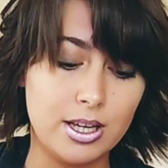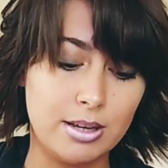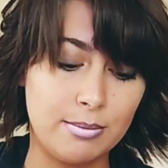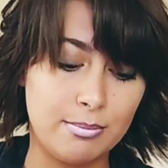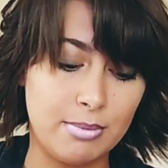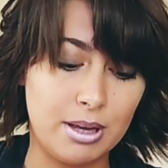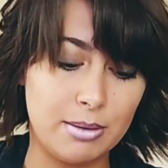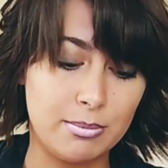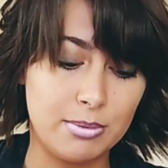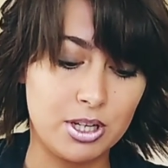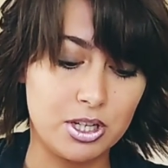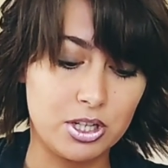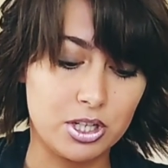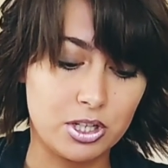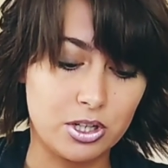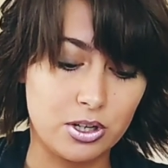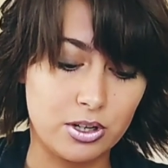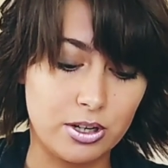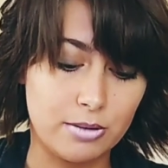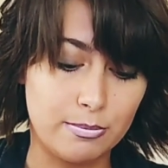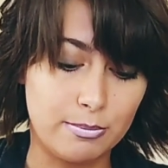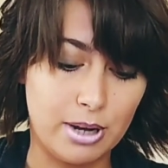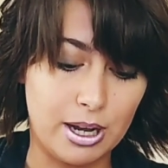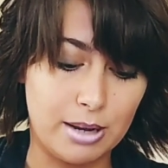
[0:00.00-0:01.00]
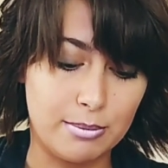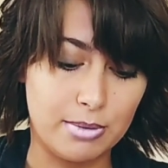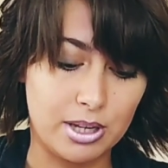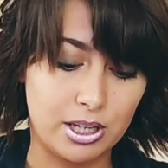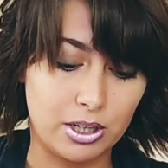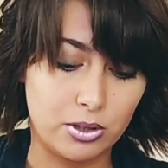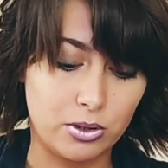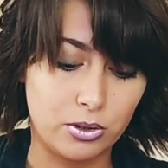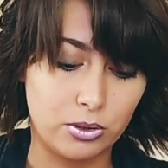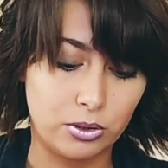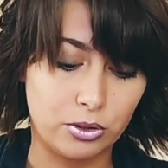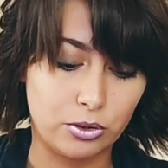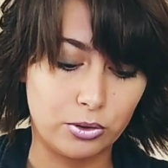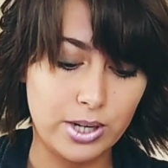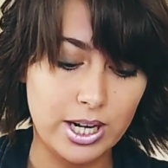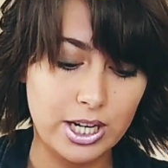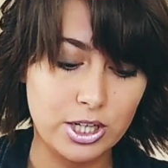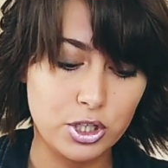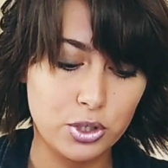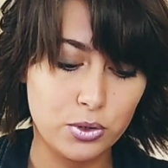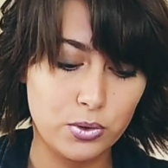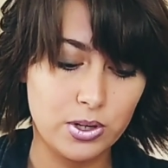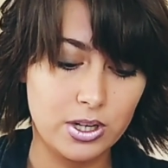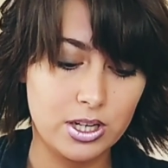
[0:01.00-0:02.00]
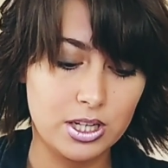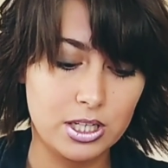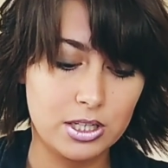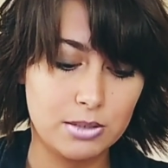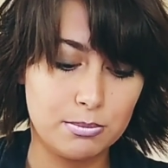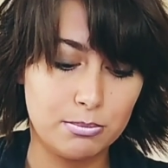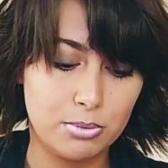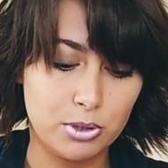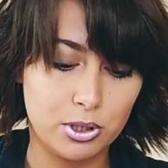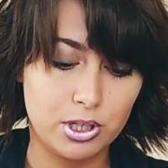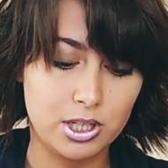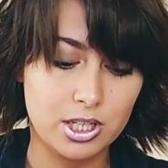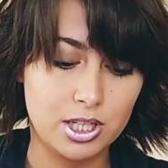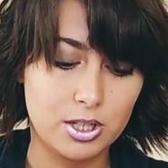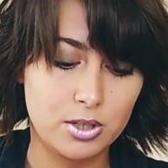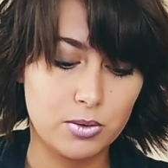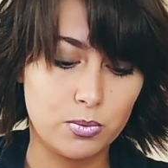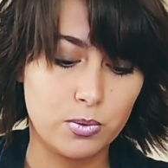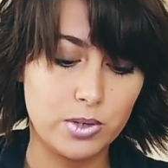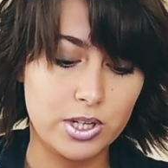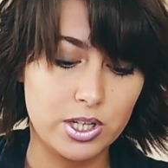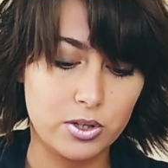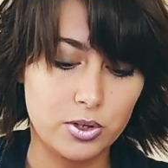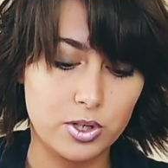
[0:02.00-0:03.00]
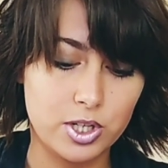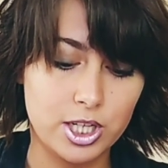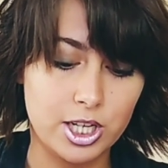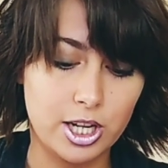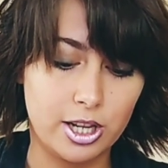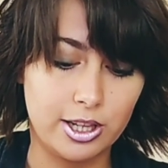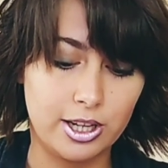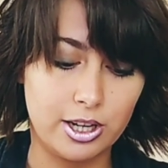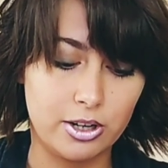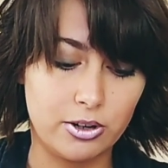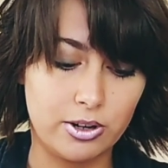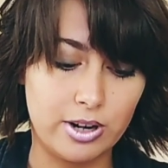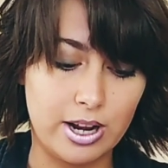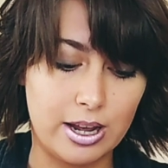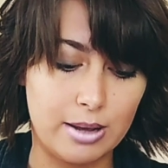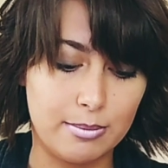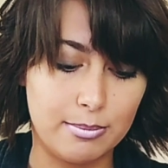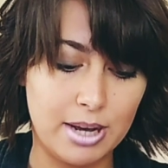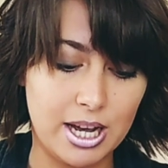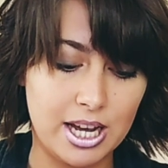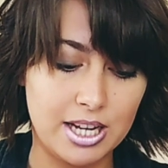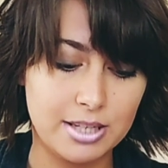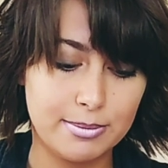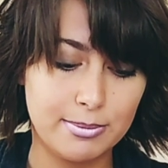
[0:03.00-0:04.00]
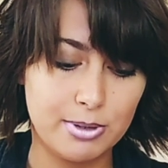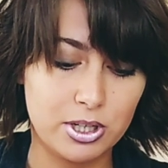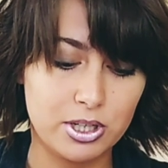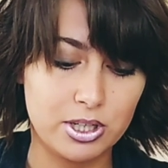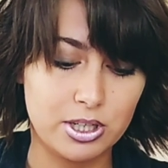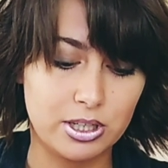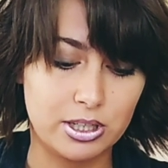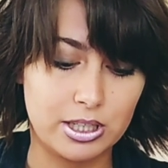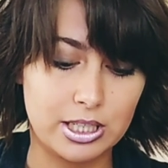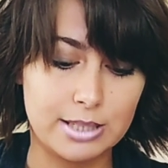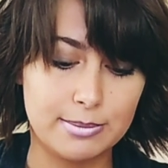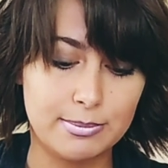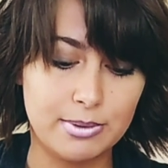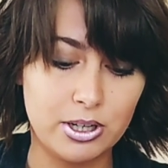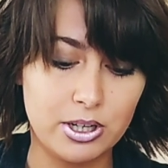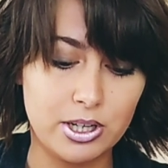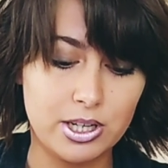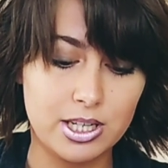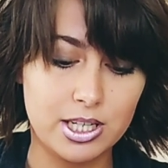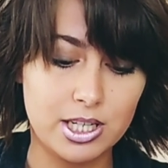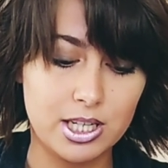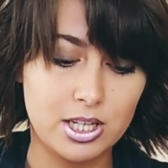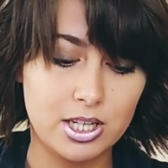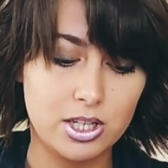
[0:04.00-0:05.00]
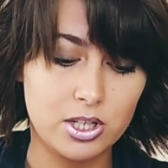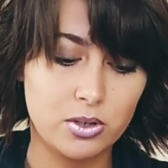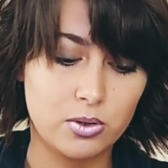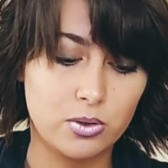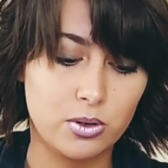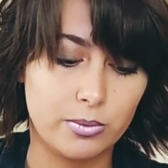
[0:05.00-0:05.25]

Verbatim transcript: It may be asserted by medical directories, books, resources on the internet, past personal experiences,